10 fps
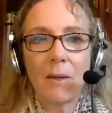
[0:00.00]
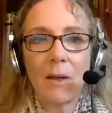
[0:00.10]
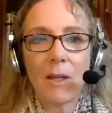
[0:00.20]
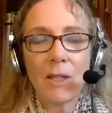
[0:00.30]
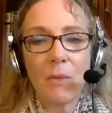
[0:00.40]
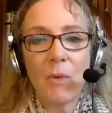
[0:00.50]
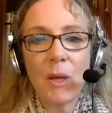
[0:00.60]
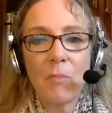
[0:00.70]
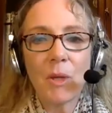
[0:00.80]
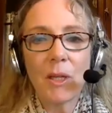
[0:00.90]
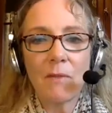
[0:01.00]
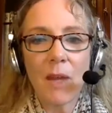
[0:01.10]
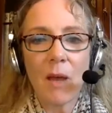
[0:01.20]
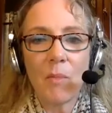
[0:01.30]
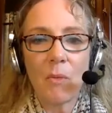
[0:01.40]
gosh, I want to believe
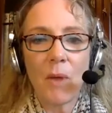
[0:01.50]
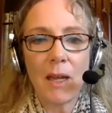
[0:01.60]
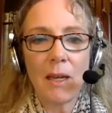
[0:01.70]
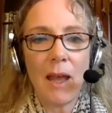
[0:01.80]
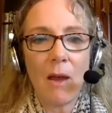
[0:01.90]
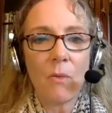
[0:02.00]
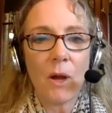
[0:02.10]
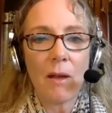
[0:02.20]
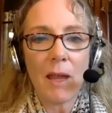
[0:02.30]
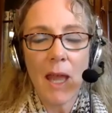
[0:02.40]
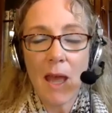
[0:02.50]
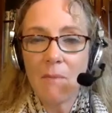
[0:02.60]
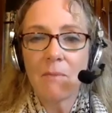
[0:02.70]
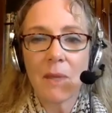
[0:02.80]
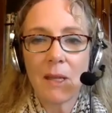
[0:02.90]
that, but right now where I
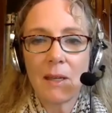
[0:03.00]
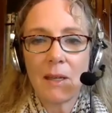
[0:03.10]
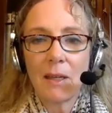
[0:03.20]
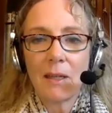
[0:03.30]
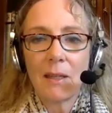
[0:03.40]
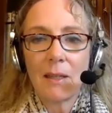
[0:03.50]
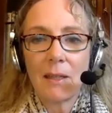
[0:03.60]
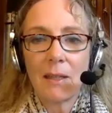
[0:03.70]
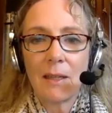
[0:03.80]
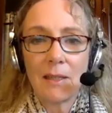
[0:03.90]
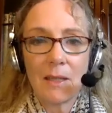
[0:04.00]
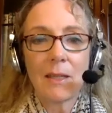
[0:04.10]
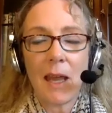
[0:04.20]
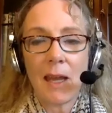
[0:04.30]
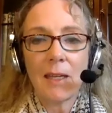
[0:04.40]
am, it's not
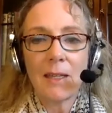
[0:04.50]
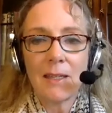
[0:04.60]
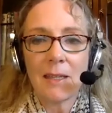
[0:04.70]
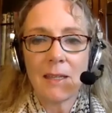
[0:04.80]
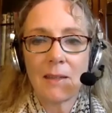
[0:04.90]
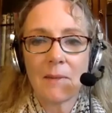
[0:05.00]
that easy?